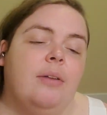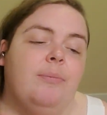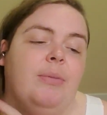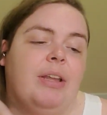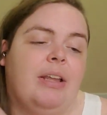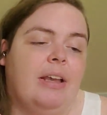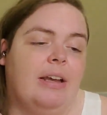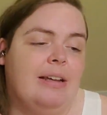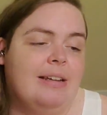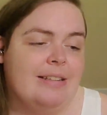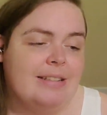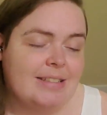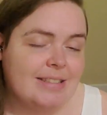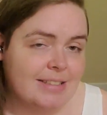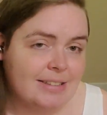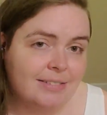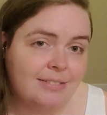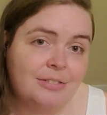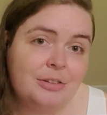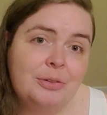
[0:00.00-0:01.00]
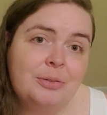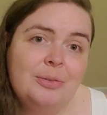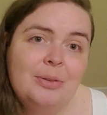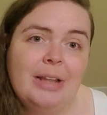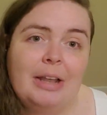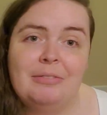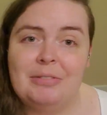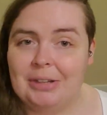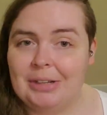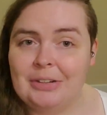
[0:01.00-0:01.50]
because
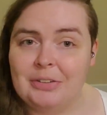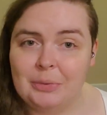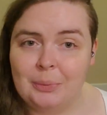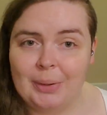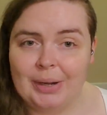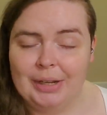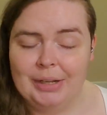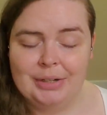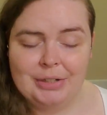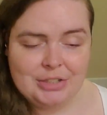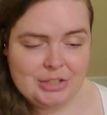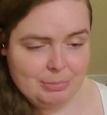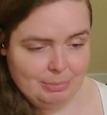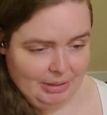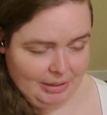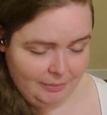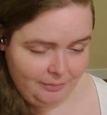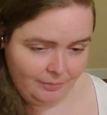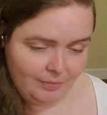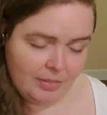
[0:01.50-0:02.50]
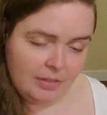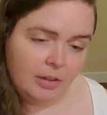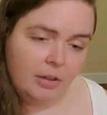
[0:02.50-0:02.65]
everything's quieter to me.